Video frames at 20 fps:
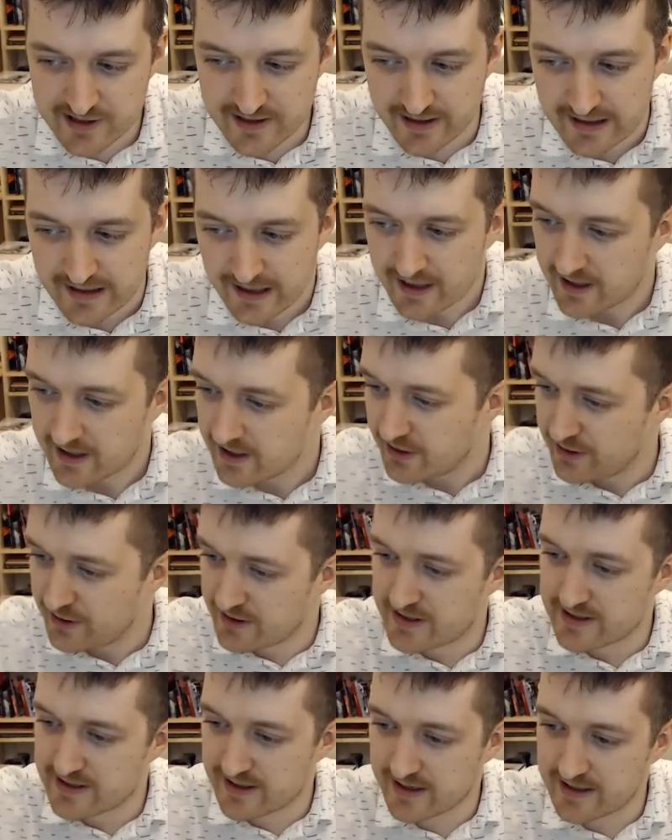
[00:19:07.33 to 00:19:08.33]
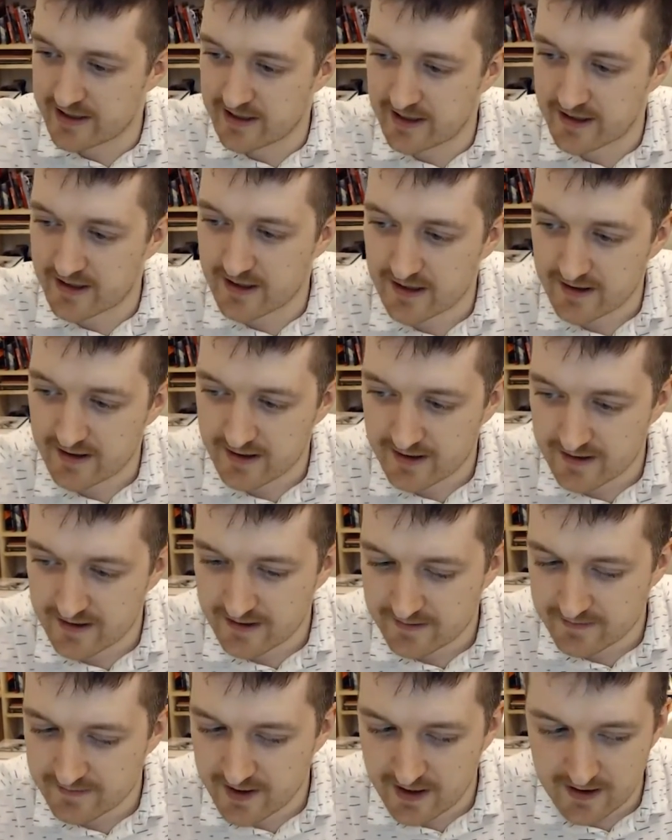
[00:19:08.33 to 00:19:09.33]
He's like, you design a
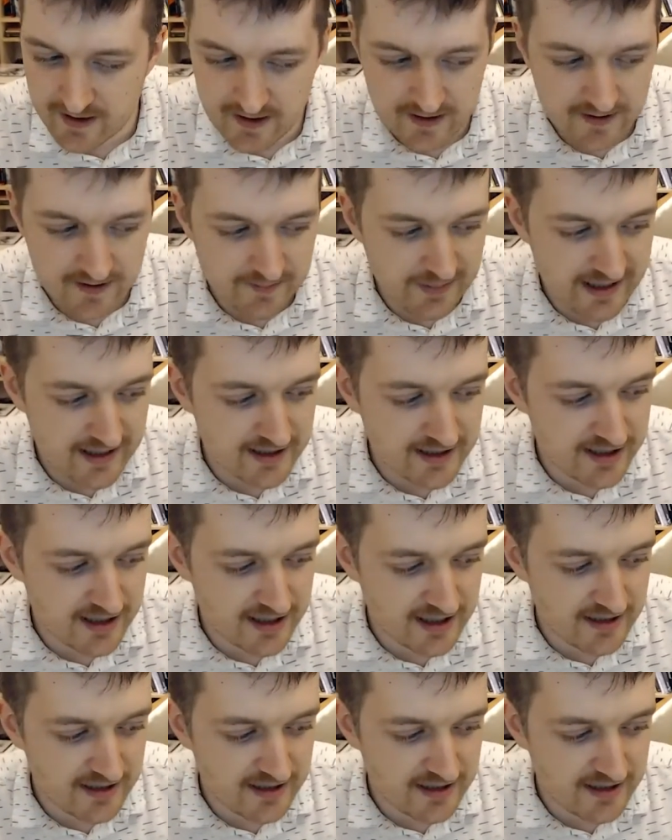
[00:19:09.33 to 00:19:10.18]
bench